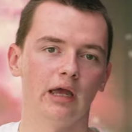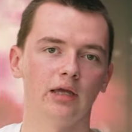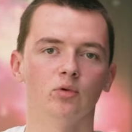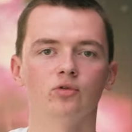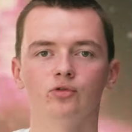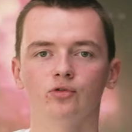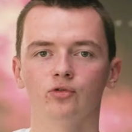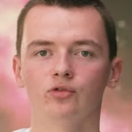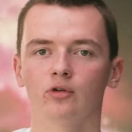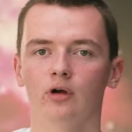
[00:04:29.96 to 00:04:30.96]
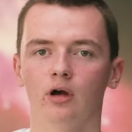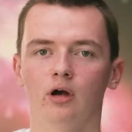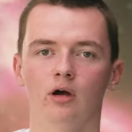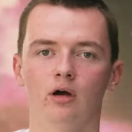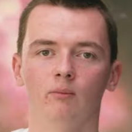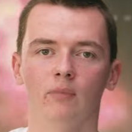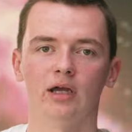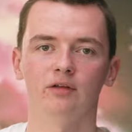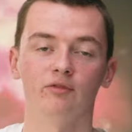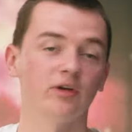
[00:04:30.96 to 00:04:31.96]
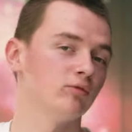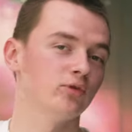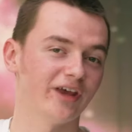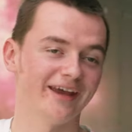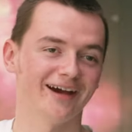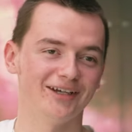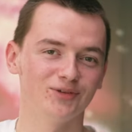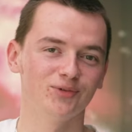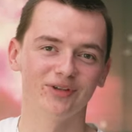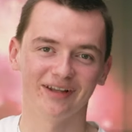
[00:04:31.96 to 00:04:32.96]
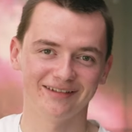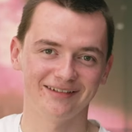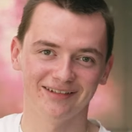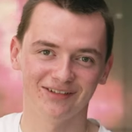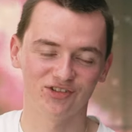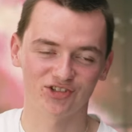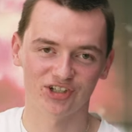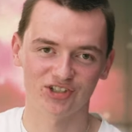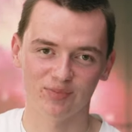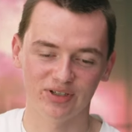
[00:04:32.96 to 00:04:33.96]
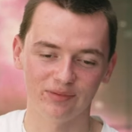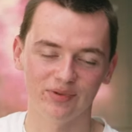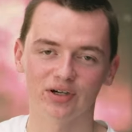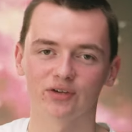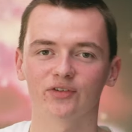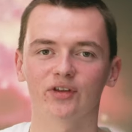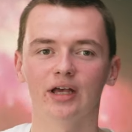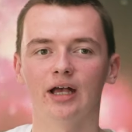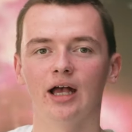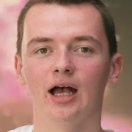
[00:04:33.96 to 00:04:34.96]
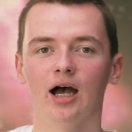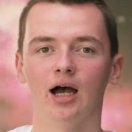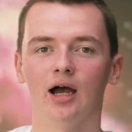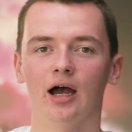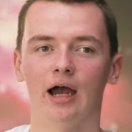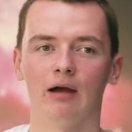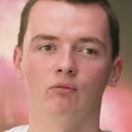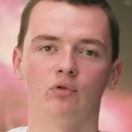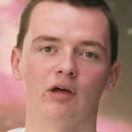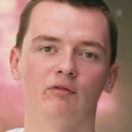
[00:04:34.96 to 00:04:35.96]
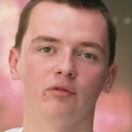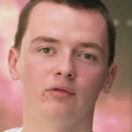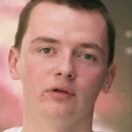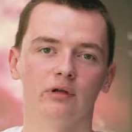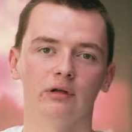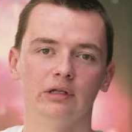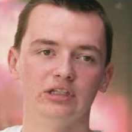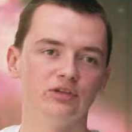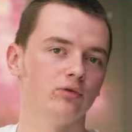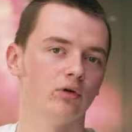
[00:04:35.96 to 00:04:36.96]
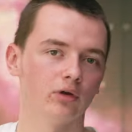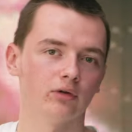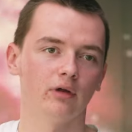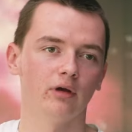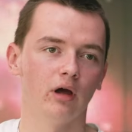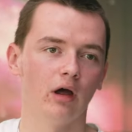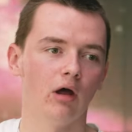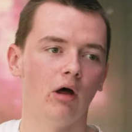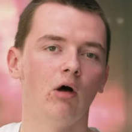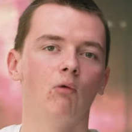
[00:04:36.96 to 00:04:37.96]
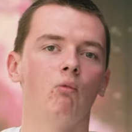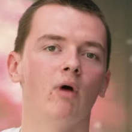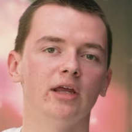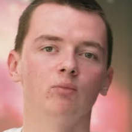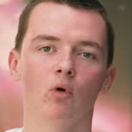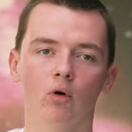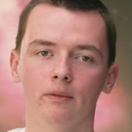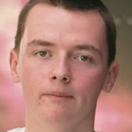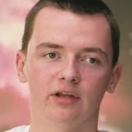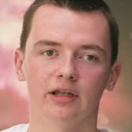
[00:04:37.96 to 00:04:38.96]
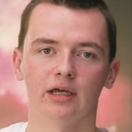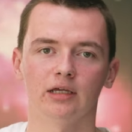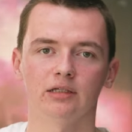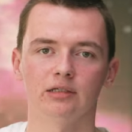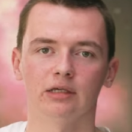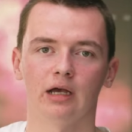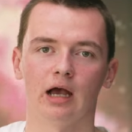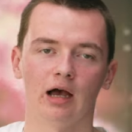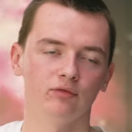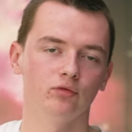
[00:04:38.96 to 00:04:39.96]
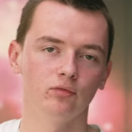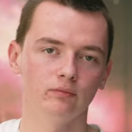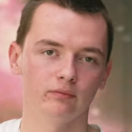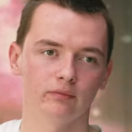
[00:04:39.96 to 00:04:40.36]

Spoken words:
able to use my favorite AI tool, that is ChatGPT, because I would have need to learn way more than I have to,